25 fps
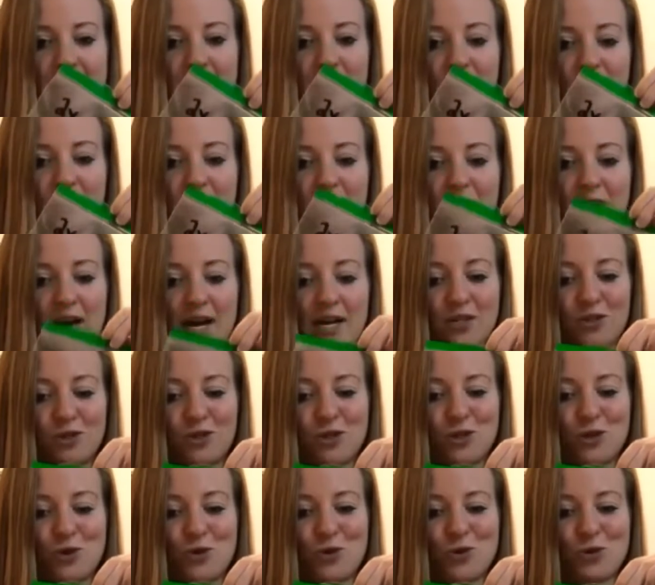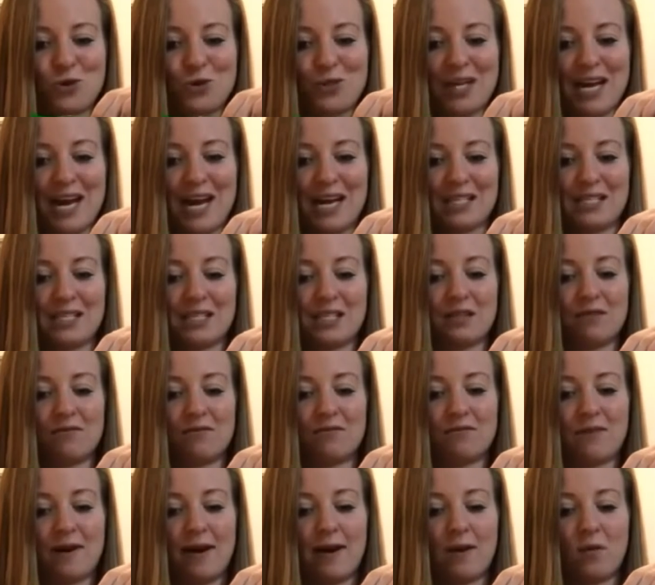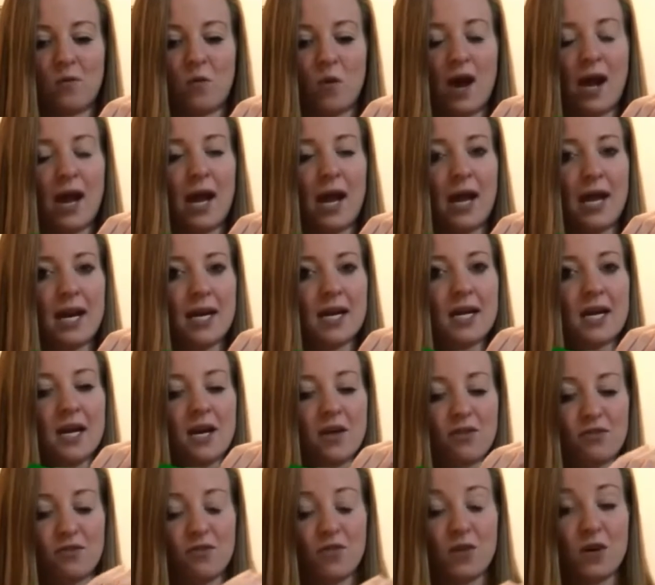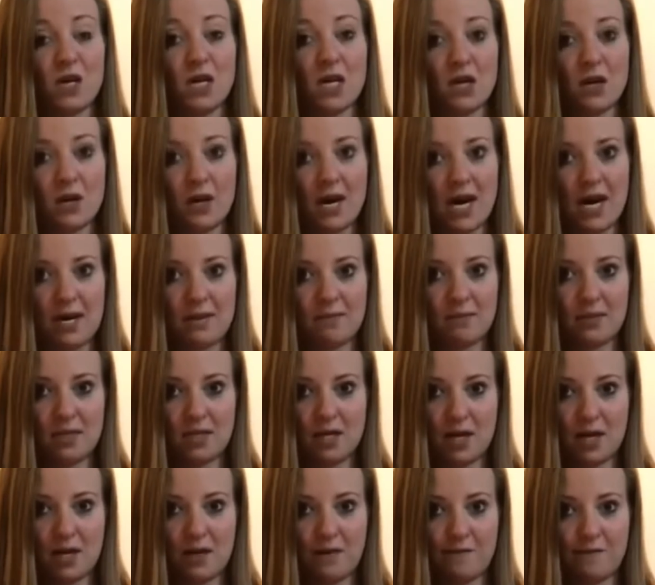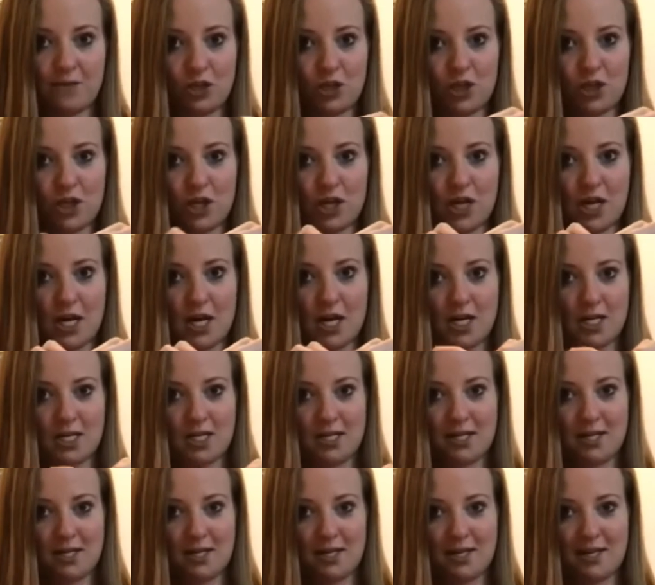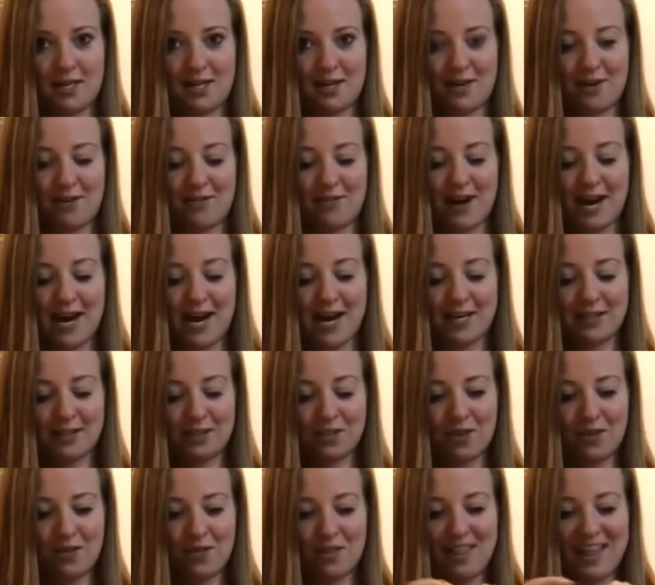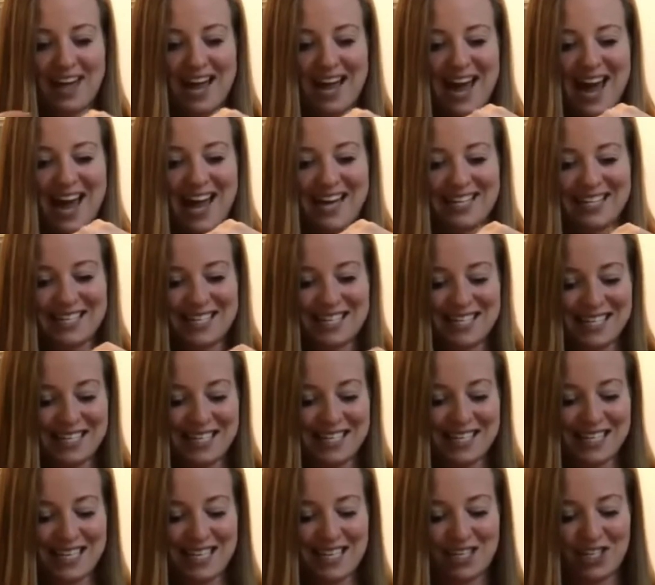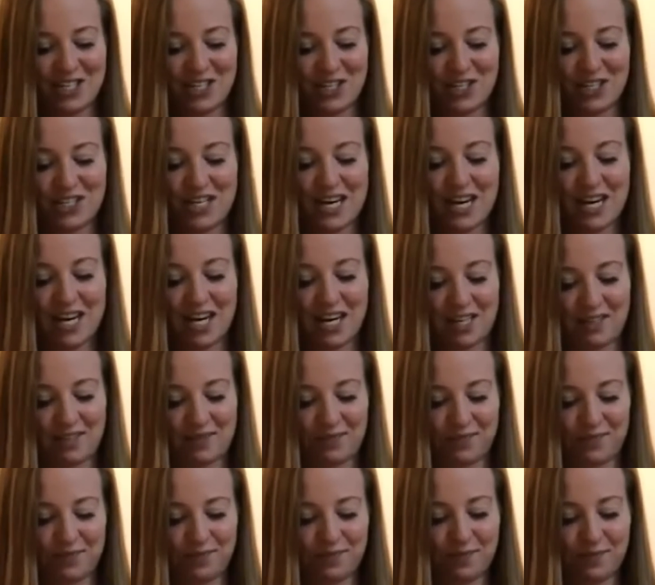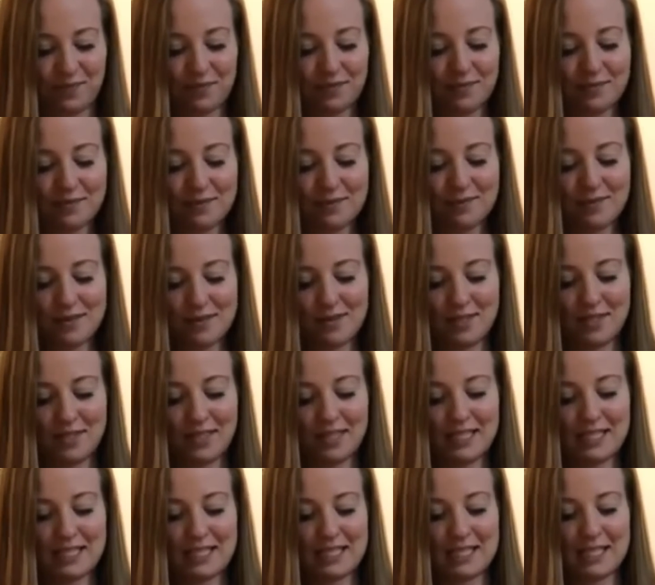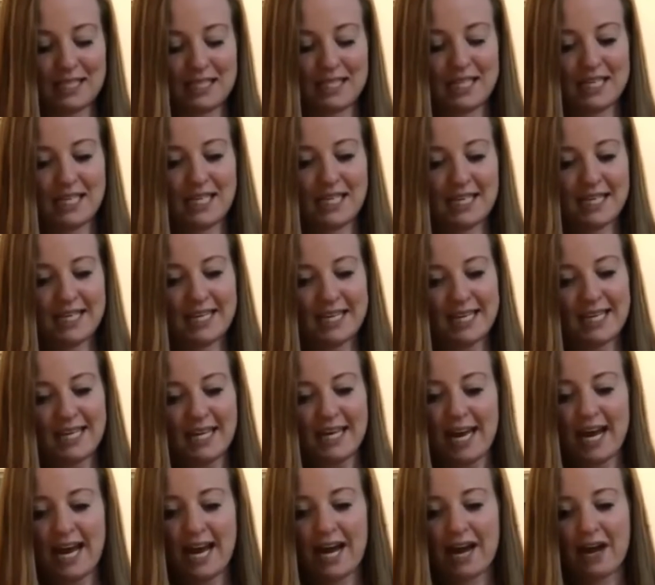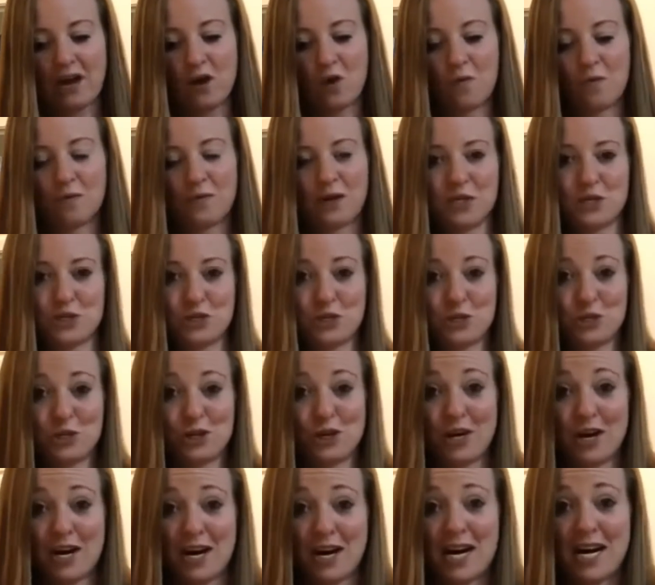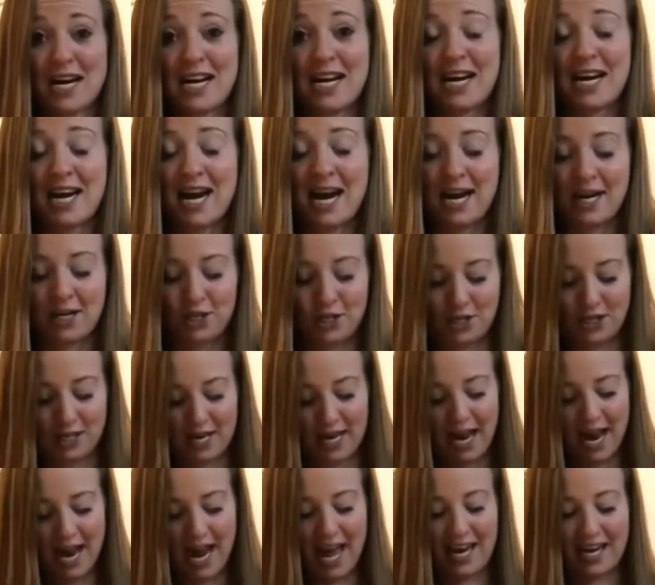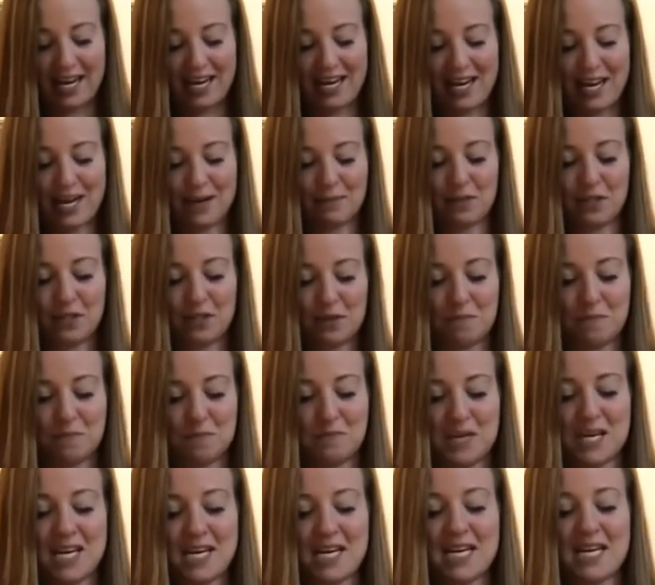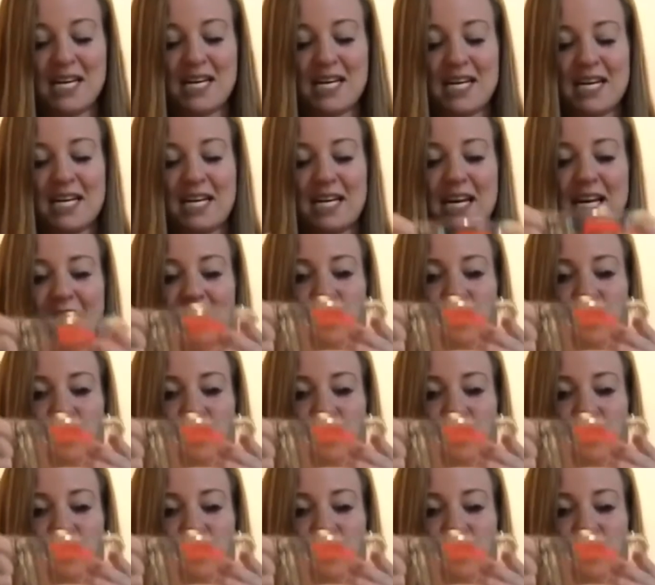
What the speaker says: so we've got 2 glasses of red wine, 3 grams of sugar. All right, so that is your dinner. Let's see how much sugar it actually added up to be in